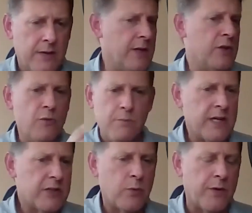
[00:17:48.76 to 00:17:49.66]
that you
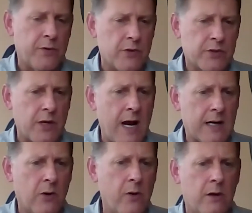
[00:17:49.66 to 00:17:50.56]
missed with your
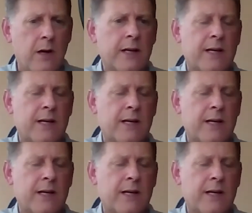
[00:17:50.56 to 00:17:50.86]
stock coil,